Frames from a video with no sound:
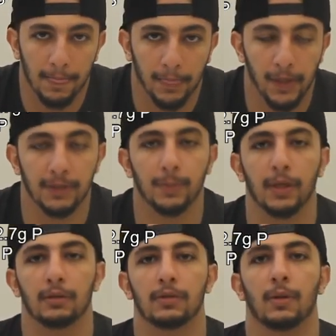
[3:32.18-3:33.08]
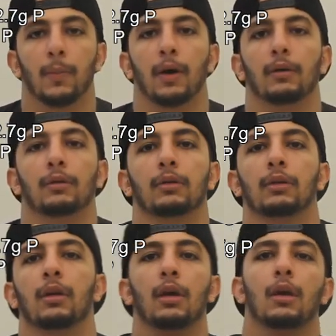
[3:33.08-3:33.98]
this meal is about
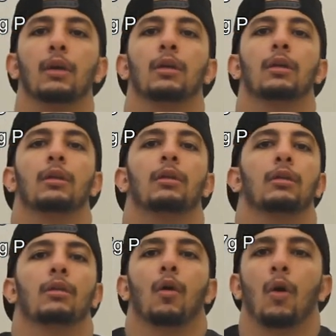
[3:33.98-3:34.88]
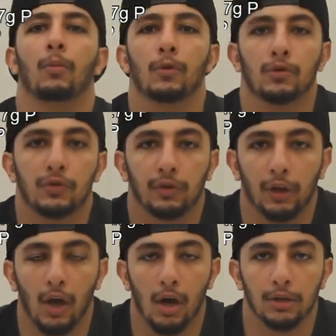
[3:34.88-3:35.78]
almost
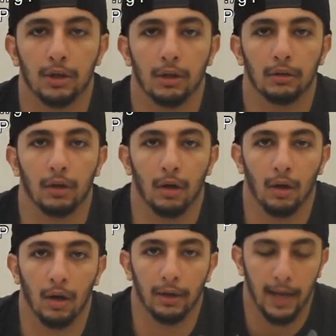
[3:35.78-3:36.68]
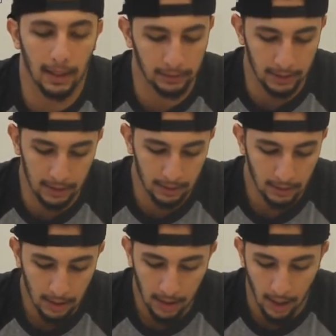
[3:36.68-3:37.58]
300 calories
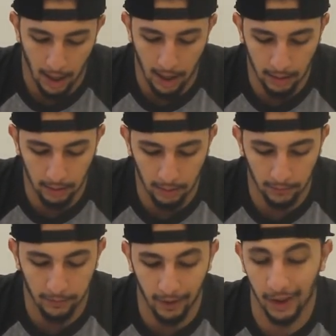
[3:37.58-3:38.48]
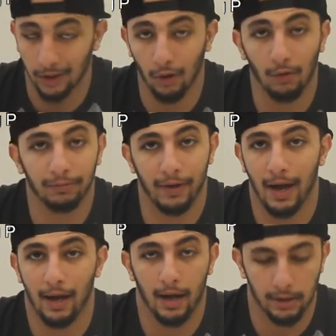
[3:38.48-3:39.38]
and very low
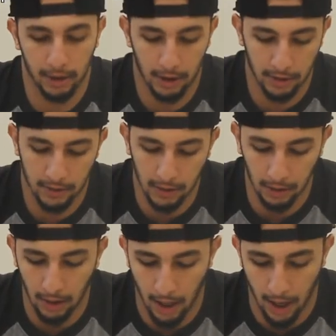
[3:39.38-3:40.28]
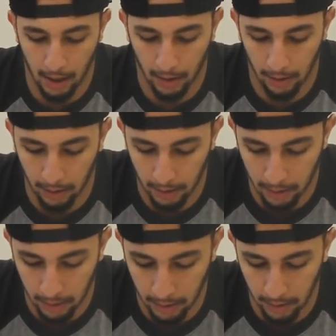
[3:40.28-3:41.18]
fat, as you can see, and a
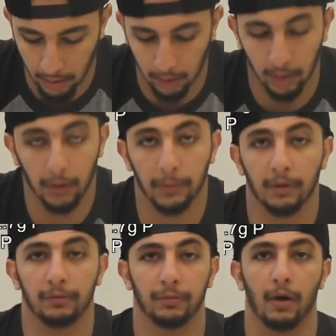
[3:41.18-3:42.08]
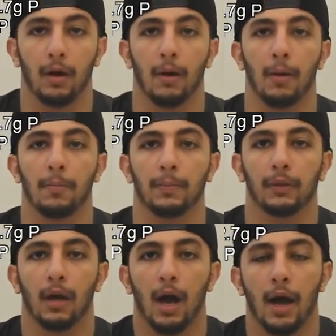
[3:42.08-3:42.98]
little bit of
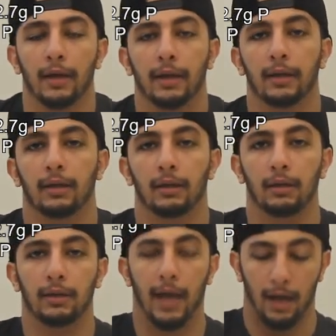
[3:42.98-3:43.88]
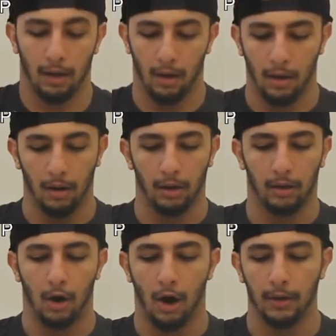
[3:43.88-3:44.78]
high
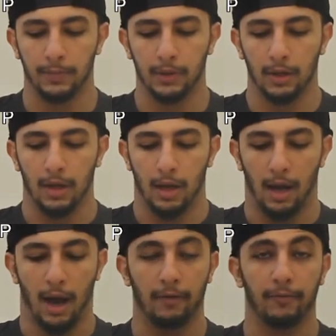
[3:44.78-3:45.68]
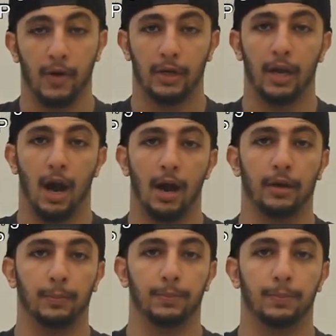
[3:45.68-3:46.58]
carbs and very
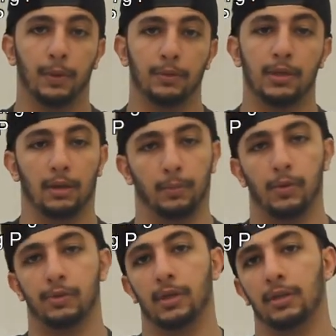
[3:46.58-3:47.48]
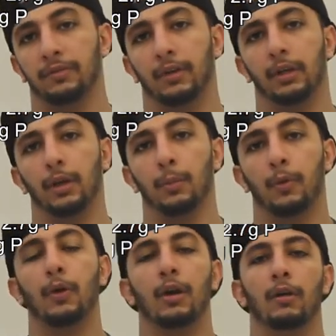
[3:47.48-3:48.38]
high protein. Protein is very
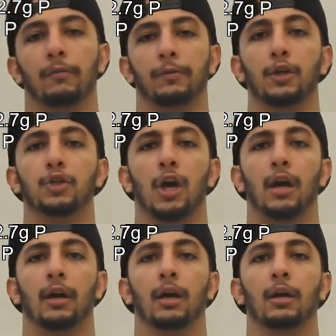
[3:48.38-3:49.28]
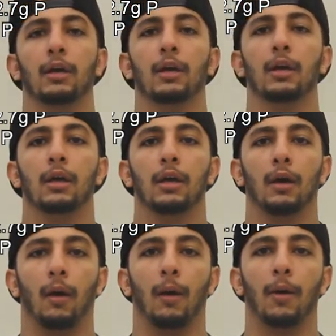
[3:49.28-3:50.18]
important if you're trying to
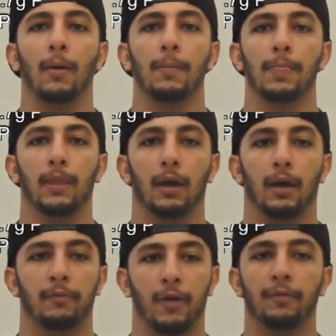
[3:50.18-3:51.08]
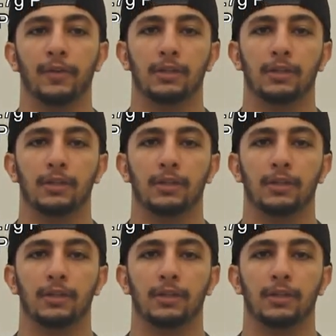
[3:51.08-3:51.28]
if it's